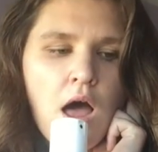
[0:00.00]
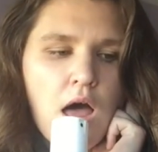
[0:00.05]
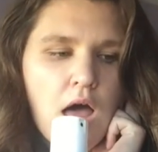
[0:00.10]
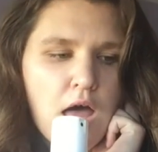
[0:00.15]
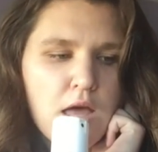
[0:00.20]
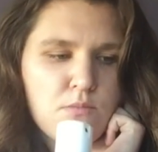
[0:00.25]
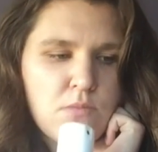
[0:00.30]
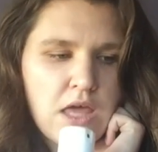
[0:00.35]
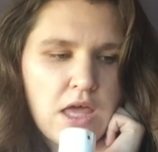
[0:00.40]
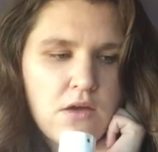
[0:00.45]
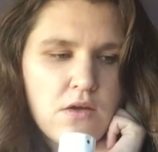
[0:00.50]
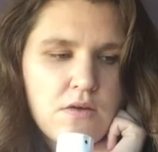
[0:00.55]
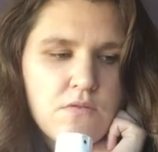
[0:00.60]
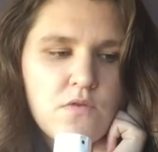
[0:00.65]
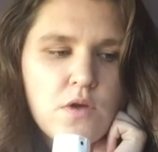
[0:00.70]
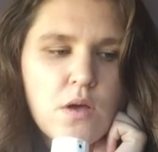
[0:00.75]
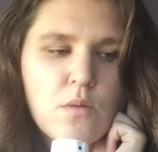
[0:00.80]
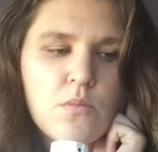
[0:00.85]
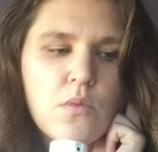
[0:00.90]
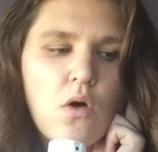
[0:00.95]
I'm hearing
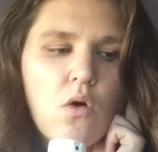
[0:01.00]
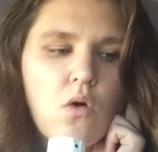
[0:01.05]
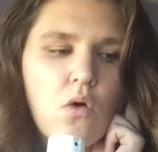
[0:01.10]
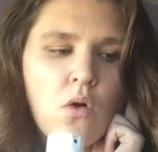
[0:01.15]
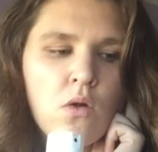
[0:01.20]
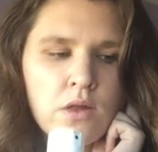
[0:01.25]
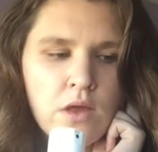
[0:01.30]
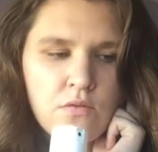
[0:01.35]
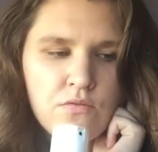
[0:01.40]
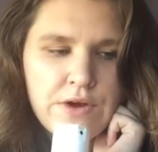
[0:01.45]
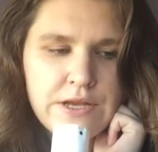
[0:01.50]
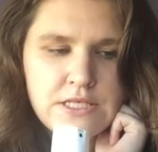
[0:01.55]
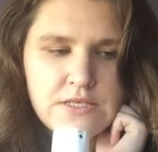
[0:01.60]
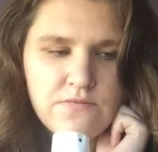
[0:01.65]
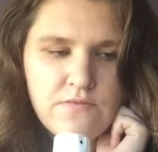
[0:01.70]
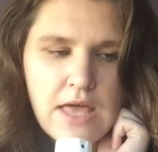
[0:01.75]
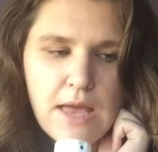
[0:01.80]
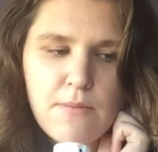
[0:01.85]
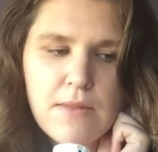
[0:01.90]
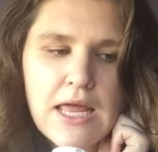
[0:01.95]
from all your friends and
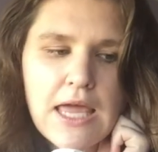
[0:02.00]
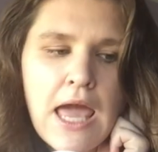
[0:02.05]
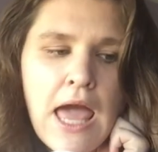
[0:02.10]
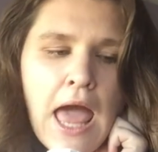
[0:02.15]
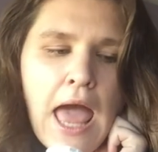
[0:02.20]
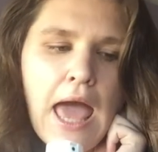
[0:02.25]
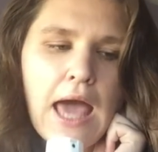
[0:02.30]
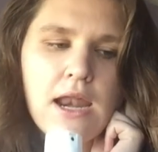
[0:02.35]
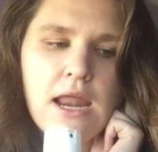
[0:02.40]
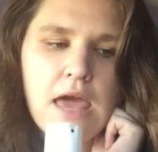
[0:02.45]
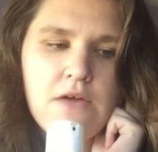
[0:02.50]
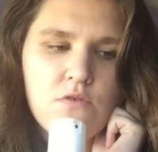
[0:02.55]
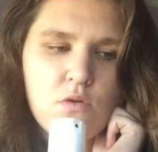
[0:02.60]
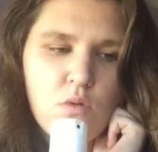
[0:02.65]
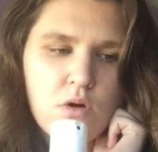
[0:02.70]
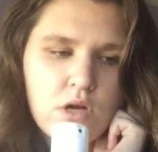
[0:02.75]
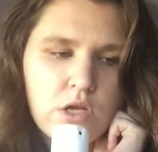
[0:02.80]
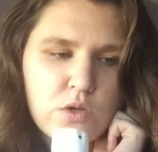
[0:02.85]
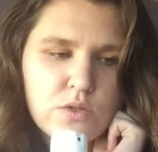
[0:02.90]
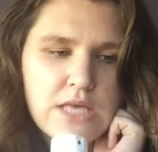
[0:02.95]
family and
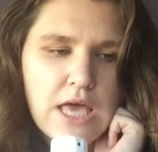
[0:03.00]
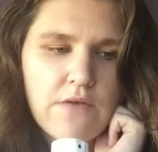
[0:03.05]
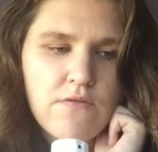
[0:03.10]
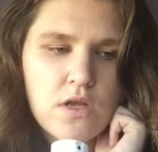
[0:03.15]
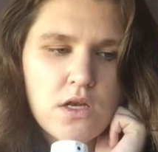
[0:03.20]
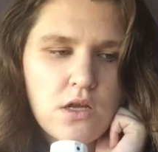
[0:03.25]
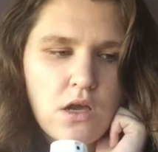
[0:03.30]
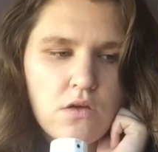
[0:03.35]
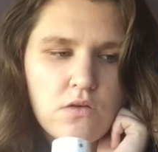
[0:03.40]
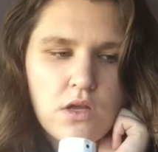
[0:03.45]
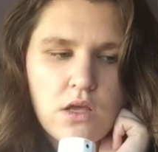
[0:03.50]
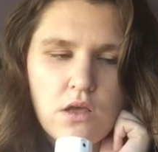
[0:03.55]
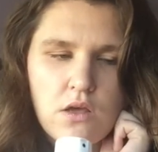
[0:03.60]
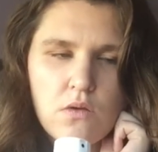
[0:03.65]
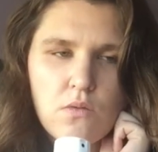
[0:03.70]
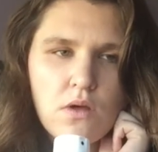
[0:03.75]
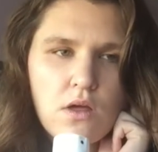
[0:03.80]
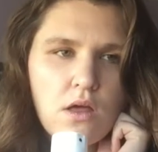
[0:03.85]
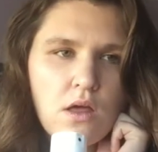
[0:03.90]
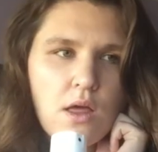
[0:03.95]
everyone who's ever known
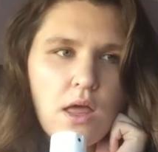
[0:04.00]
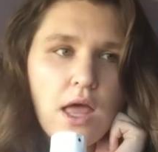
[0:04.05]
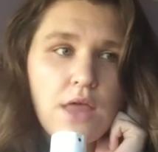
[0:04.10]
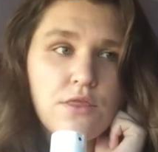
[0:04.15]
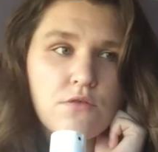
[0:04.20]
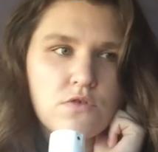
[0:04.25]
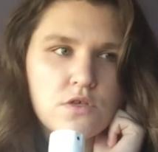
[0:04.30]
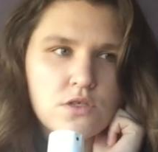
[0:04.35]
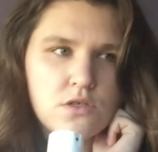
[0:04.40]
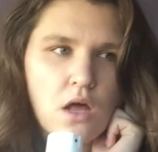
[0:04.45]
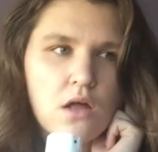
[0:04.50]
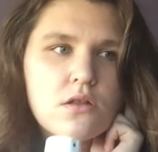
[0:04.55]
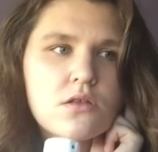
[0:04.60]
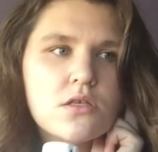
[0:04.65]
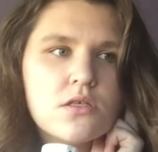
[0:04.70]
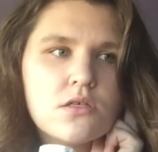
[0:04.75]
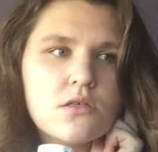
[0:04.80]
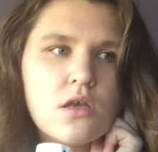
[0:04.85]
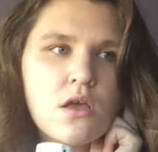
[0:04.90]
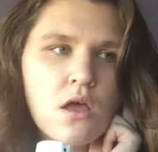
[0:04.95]
you. And the
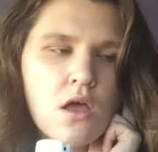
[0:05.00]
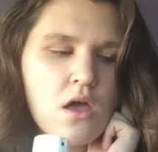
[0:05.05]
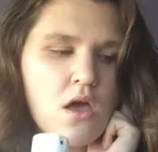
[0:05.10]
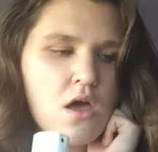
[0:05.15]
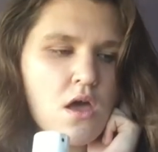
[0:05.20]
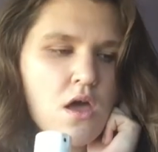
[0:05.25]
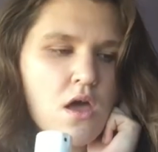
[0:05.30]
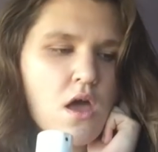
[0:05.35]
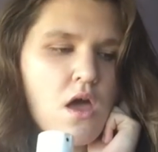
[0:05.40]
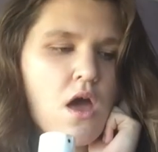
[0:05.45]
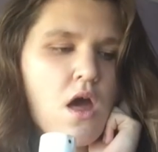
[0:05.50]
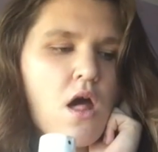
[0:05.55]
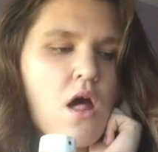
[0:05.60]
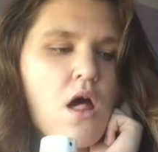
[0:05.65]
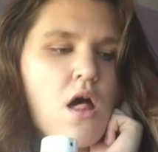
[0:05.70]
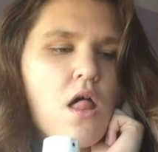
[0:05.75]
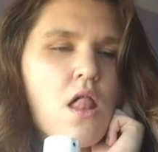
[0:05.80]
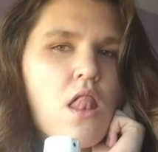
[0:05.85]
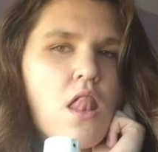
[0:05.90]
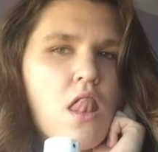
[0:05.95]
results
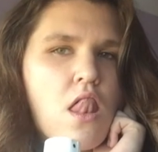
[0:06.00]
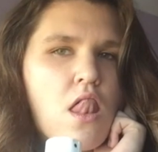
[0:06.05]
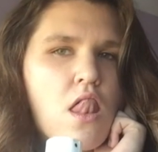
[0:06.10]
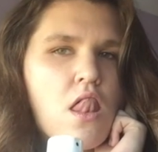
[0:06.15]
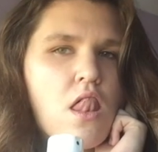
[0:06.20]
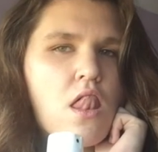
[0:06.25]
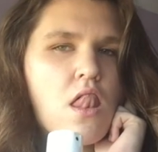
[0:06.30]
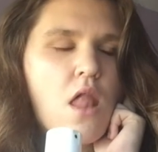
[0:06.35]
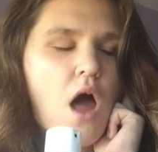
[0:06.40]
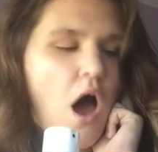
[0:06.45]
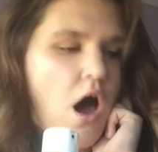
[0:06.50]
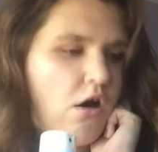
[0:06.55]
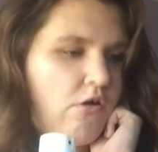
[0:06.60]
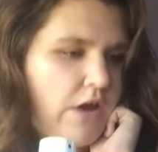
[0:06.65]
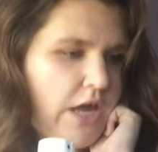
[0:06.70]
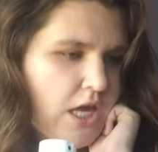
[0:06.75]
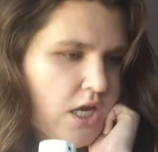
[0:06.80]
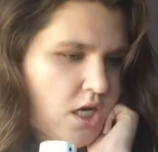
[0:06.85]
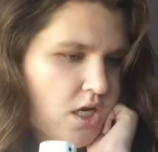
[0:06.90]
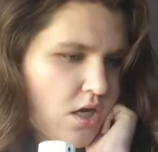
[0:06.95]
are
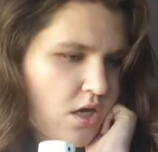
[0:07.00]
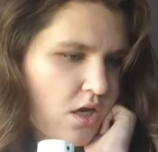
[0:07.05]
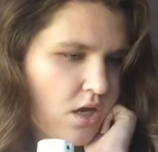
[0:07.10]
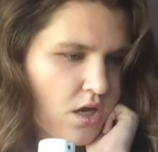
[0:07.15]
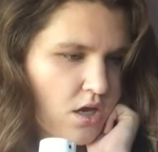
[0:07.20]
in.